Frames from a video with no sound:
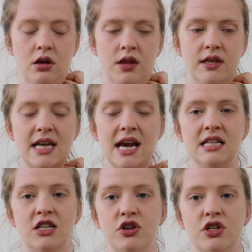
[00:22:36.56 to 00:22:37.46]
And the
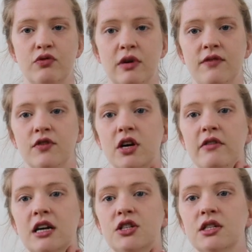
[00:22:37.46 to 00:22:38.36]
scalenes go into 3 different
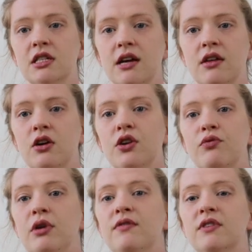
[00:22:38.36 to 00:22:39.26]
directions. Yeah, they go in
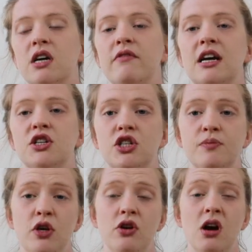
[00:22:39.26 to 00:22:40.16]
3 different directions,
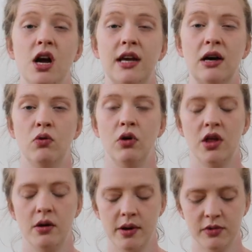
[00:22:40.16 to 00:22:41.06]
but you can kind of get all of
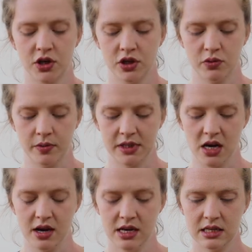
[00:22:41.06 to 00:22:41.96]
them. And I'm just going to swap
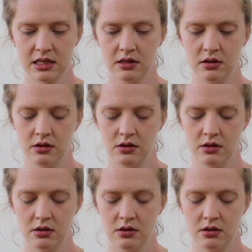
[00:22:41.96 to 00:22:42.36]
sides.